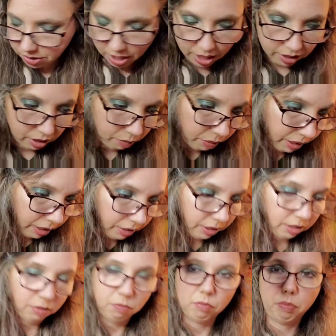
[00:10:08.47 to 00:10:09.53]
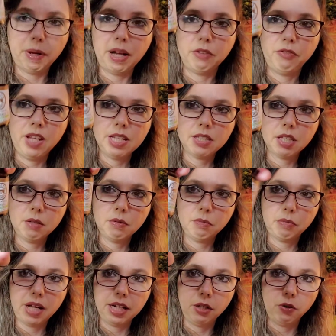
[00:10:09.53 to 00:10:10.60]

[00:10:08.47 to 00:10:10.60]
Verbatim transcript: and the body, but face and body